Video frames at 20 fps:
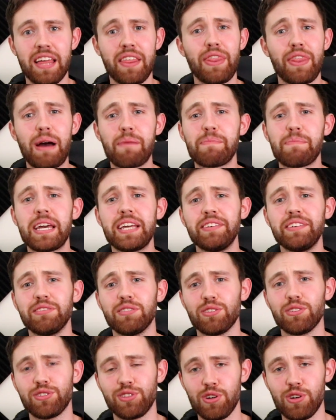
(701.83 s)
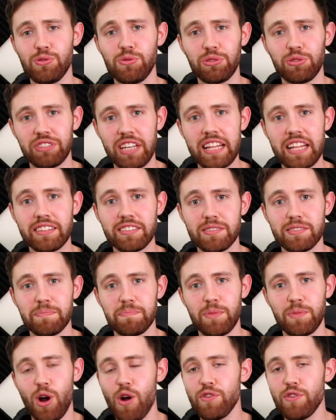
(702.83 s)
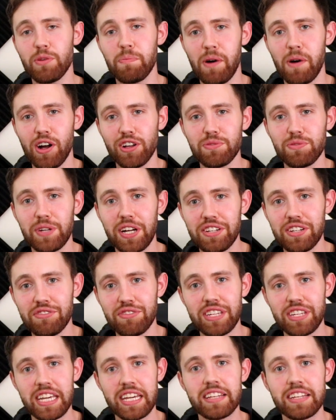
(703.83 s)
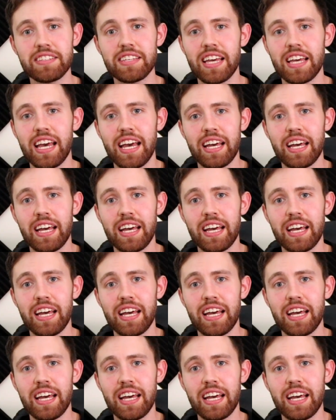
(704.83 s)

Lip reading: That makes total sense. Over the past 100 years,